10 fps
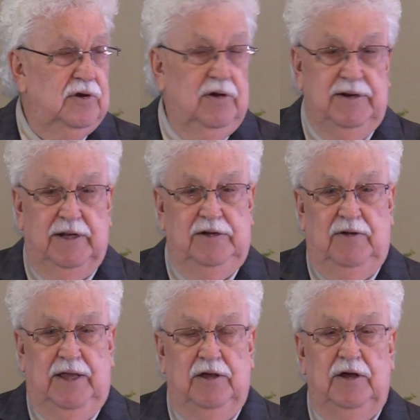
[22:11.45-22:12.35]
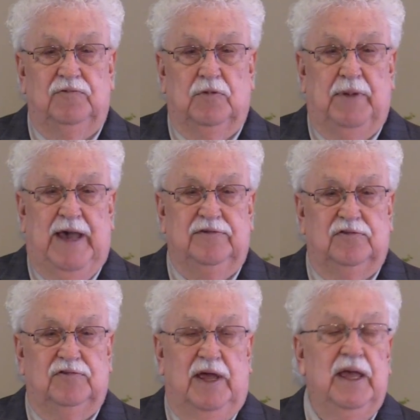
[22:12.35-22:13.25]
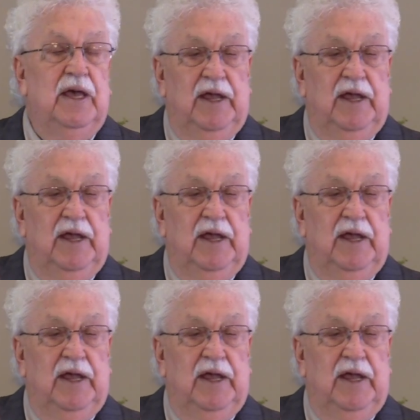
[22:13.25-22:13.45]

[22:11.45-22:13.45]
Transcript: here doesn't do any good for a pastor to say,